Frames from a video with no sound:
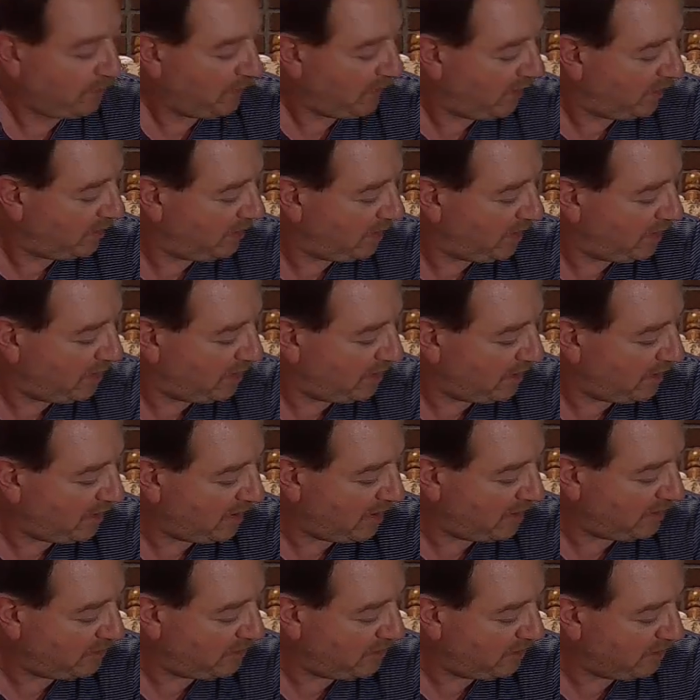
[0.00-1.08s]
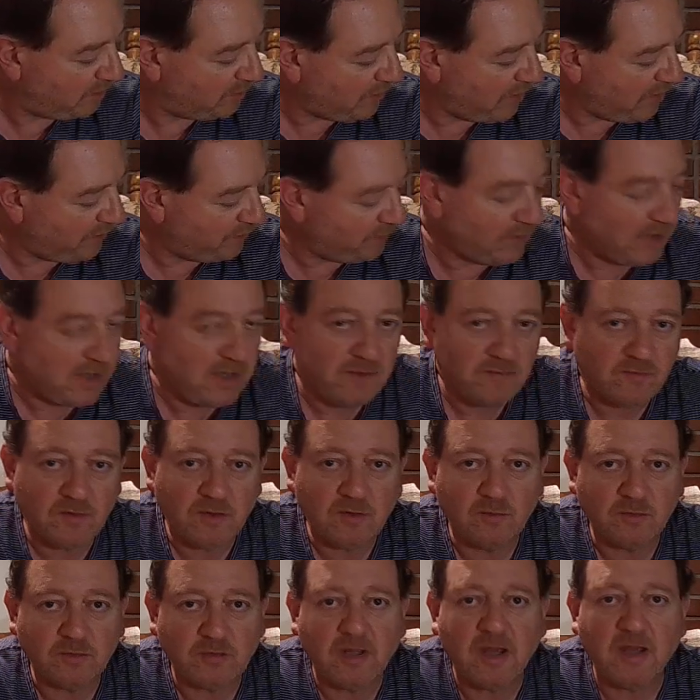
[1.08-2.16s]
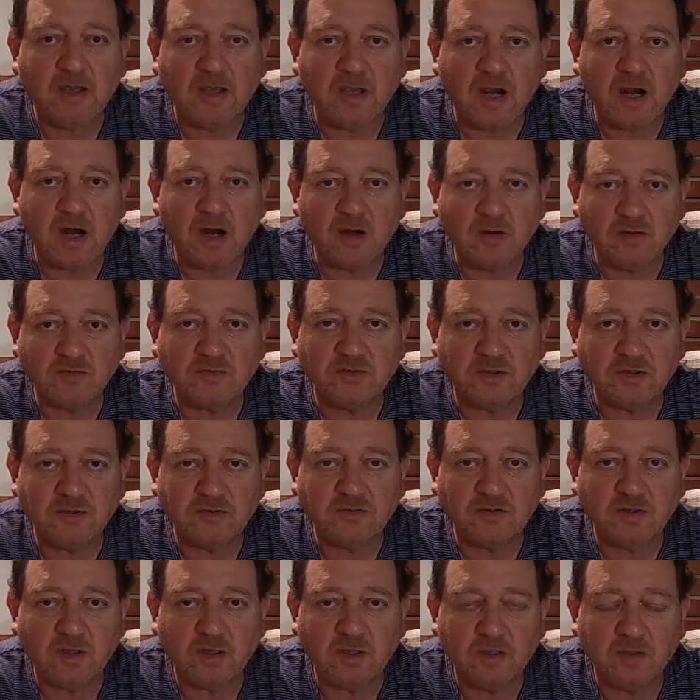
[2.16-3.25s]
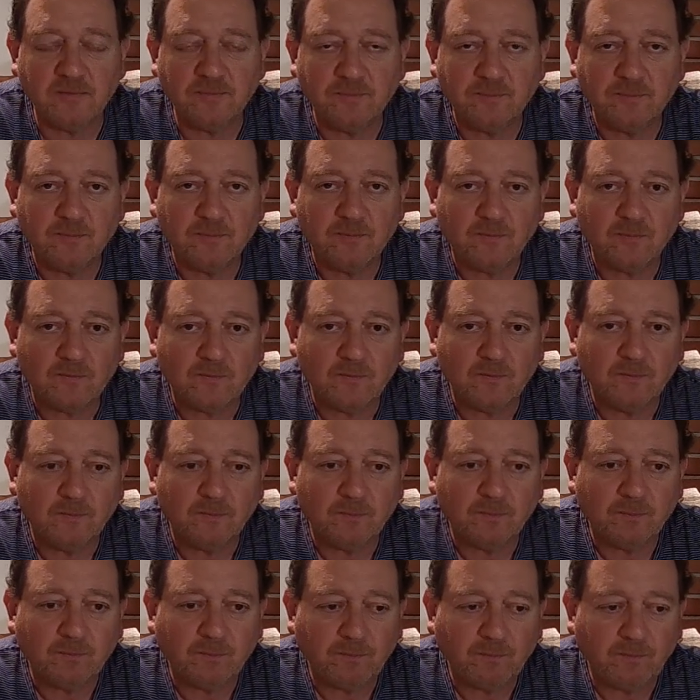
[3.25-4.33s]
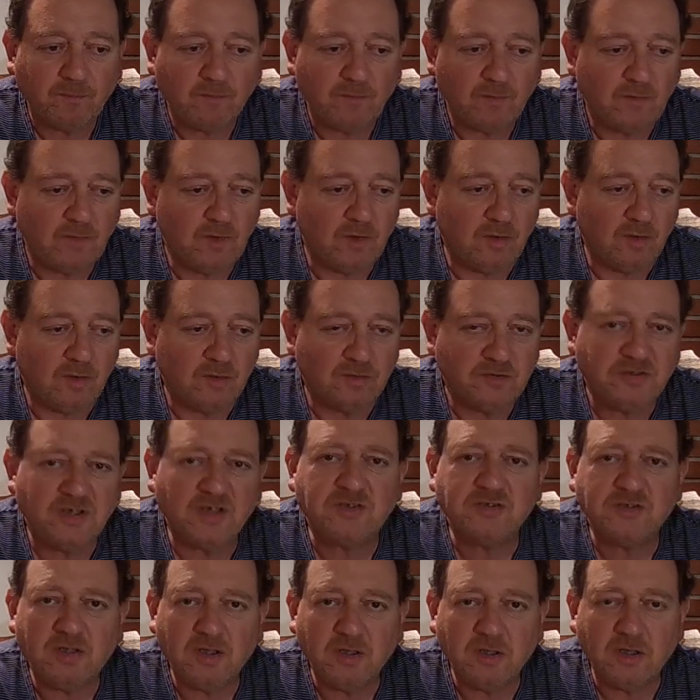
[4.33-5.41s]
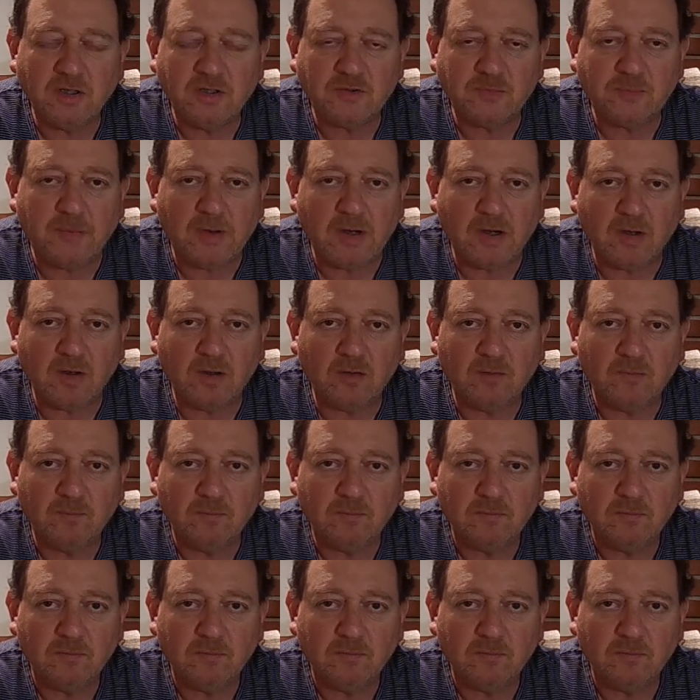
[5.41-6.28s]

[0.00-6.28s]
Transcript: And then I think my favorite with the ARs is, you know, 16-inch barrel.